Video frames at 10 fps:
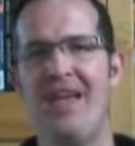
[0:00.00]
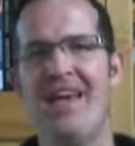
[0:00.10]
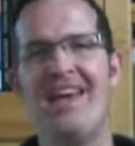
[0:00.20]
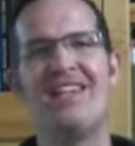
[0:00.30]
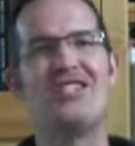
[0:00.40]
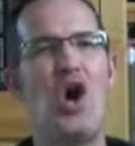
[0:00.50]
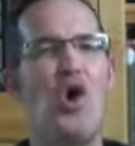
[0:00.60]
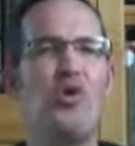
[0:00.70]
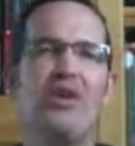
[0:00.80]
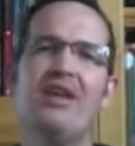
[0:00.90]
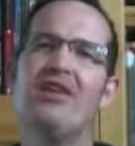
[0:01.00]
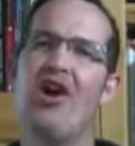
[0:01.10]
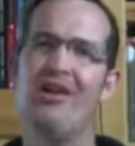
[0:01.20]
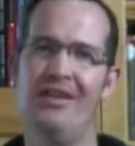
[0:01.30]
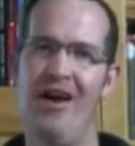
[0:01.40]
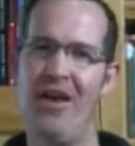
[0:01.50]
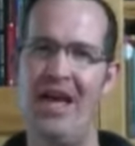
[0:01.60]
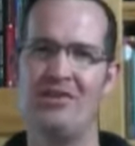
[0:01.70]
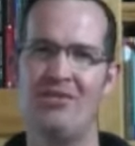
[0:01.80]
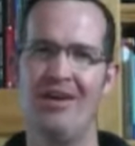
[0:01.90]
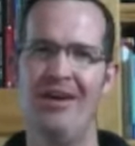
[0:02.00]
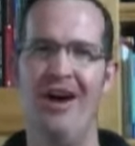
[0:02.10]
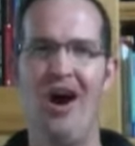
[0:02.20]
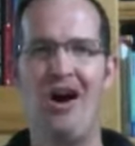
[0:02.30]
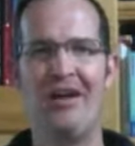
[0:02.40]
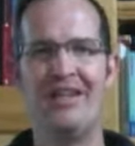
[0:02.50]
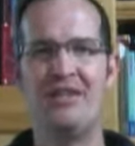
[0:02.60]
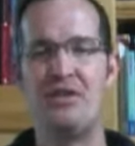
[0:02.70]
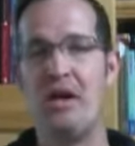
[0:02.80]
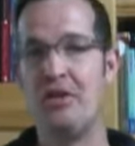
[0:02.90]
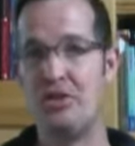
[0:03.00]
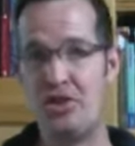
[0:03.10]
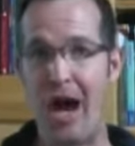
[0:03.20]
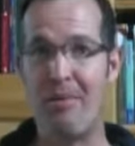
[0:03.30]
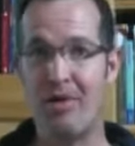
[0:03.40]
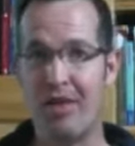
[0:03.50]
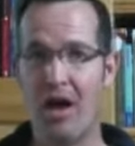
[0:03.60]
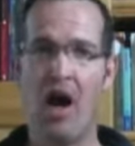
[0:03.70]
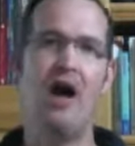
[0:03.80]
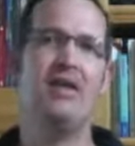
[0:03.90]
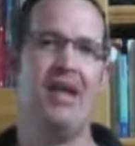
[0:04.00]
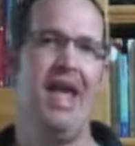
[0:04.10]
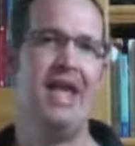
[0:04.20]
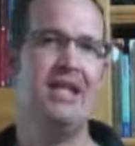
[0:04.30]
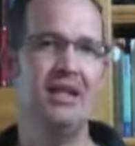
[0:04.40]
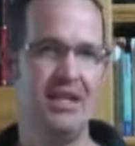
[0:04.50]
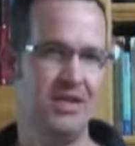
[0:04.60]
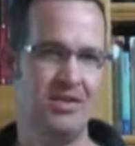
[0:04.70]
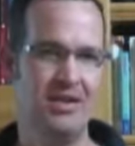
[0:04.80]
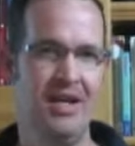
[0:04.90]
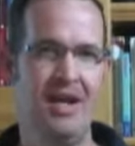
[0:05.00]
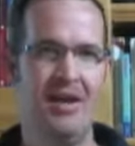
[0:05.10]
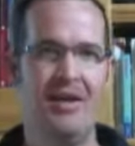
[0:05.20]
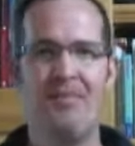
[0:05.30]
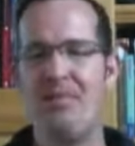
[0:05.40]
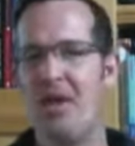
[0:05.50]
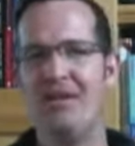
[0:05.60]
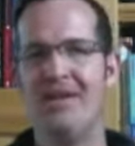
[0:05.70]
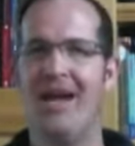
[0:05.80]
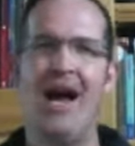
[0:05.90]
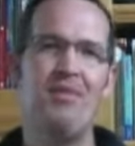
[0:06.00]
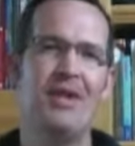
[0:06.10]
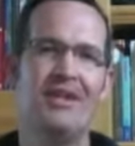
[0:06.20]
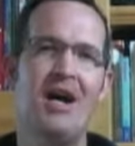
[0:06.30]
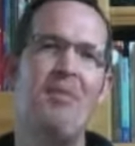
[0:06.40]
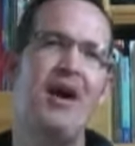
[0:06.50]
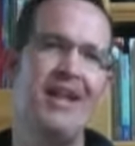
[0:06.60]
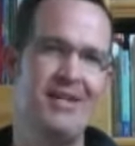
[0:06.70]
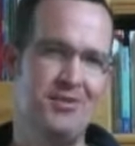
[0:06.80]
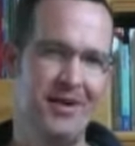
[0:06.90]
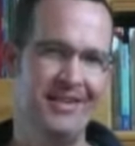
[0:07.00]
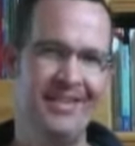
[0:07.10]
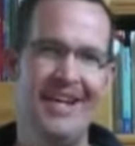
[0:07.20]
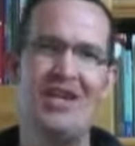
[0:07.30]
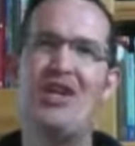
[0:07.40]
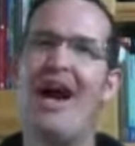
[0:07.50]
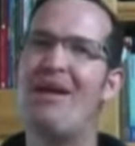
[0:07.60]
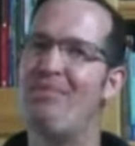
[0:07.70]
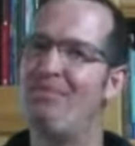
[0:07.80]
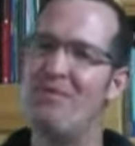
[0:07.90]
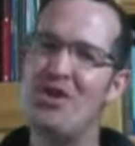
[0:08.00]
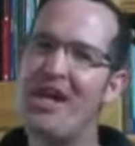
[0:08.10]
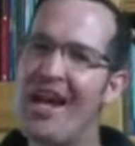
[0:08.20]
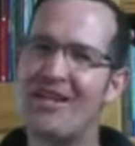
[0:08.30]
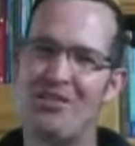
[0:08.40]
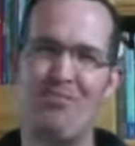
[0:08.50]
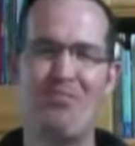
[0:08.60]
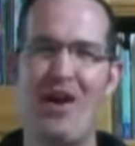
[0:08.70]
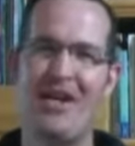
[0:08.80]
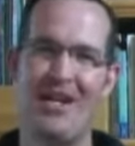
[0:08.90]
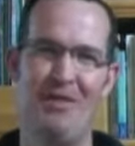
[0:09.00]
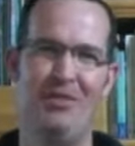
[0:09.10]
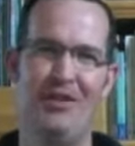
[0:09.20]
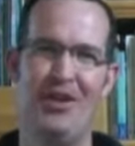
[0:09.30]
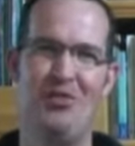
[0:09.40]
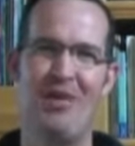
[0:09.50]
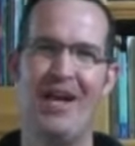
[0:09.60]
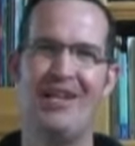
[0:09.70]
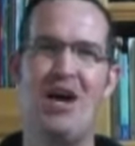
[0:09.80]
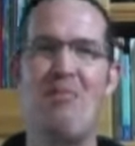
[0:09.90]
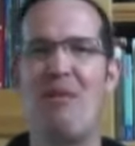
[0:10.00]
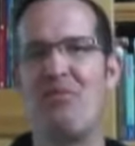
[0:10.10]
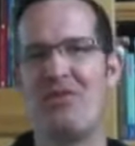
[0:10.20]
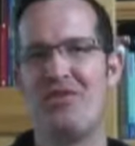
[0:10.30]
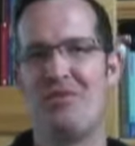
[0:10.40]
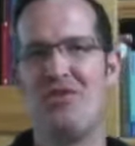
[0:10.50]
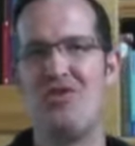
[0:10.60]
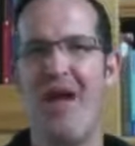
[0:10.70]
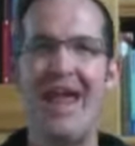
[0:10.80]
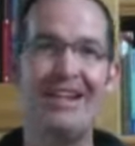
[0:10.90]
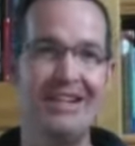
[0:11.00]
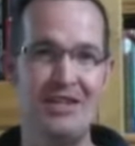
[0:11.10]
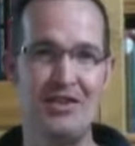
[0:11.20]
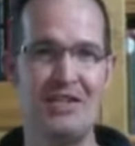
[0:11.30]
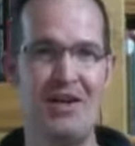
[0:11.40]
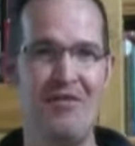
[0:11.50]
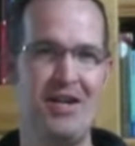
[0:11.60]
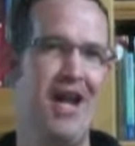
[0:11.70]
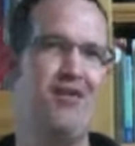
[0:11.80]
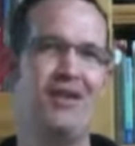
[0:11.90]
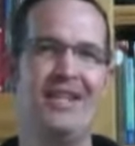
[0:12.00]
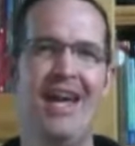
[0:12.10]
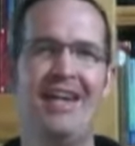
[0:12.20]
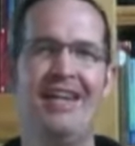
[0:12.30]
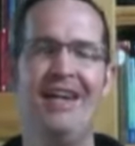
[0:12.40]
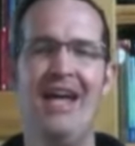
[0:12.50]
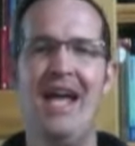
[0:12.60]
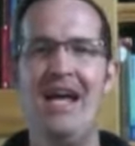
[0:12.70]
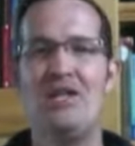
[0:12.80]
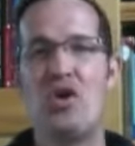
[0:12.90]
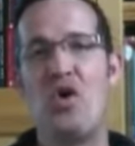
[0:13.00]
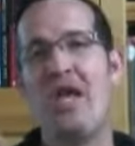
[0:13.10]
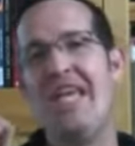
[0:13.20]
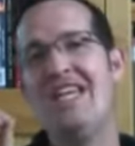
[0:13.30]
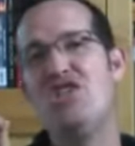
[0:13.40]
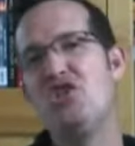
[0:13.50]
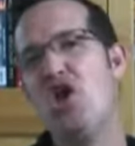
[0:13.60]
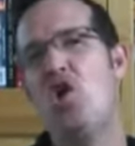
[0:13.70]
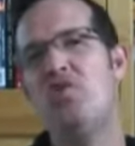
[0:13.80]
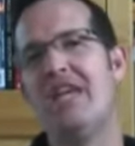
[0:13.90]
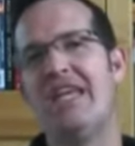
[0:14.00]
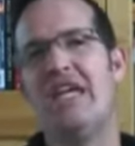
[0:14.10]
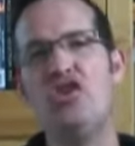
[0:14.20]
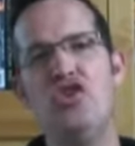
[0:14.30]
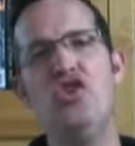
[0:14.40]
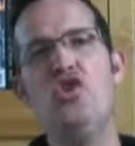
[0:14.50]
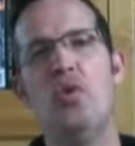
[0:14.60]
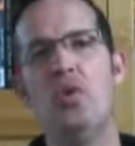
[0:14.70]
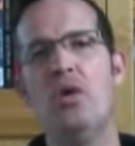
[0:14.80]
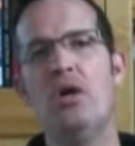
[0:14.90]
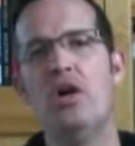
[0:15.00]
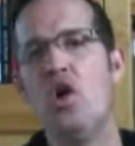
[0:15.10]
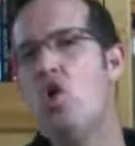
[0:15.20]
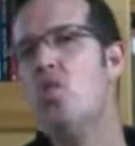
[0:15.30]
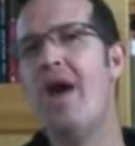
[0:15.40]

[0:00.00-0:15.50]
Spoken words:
He totally called out Ezra on his Jabba the Hutt alias. I mean, come on, Ezra. You gotta break it up a little bit and come up with some new aliases every now and again. So he showed that he knew who